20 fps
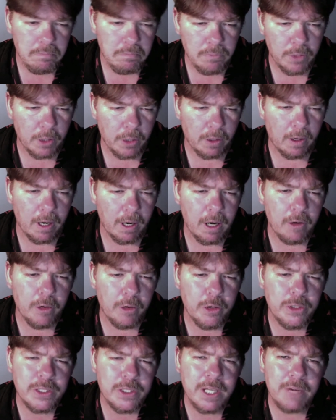there are
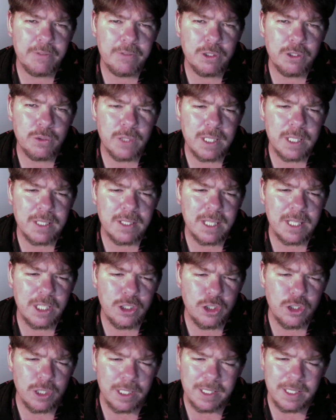errors in every
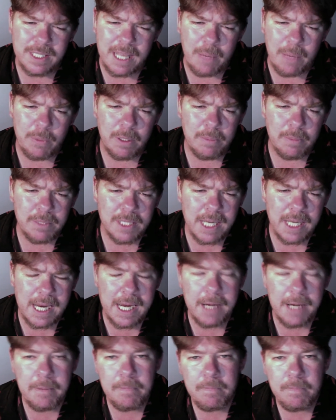translation. Is that what I'm
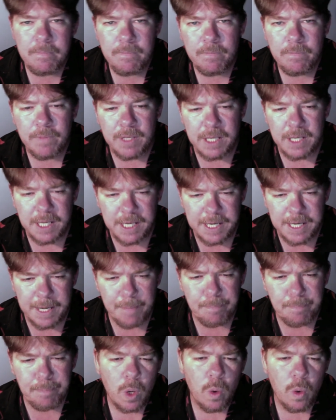saying?
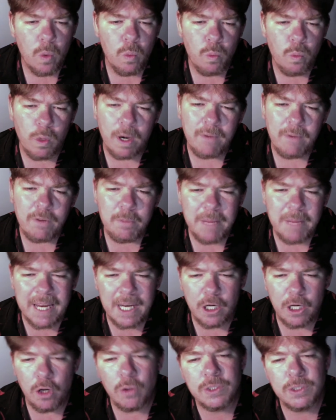Yep. Wherever man
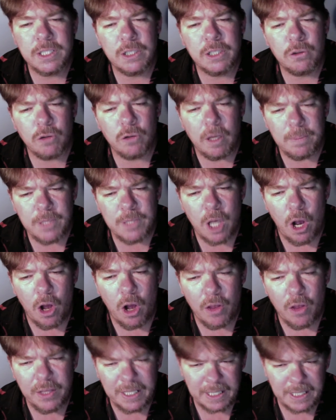goes, he corrupts all
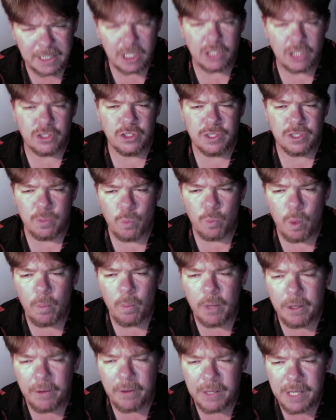that he touches in one way
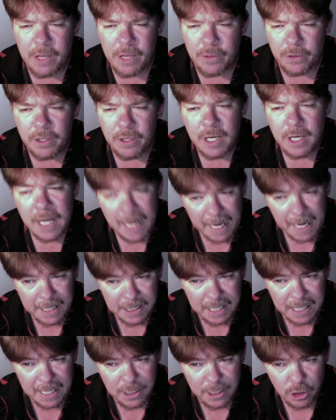or another,
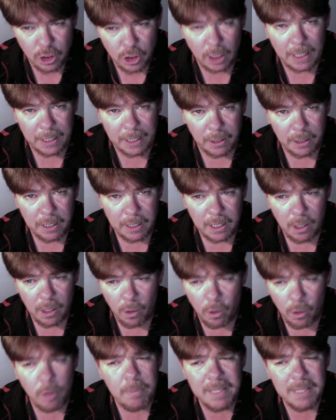intentionally
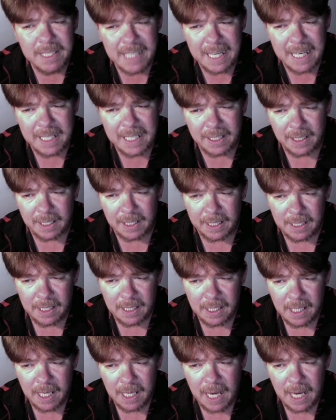or mistakenly.
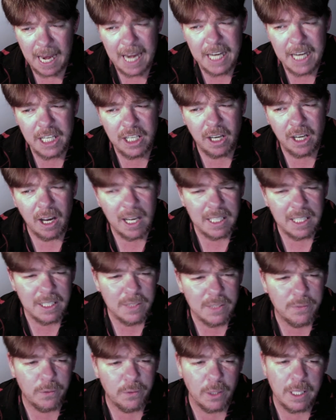And God is
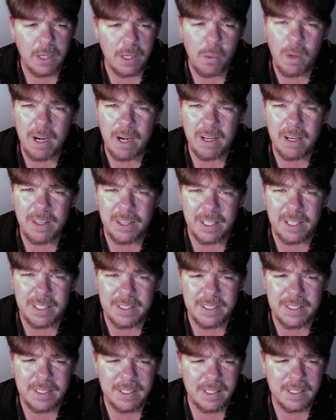fully aware of
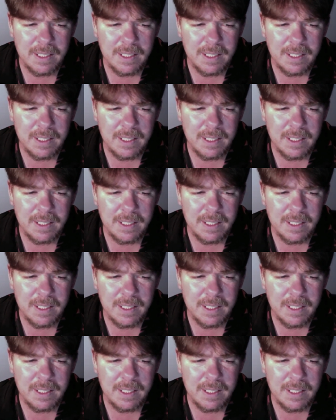this.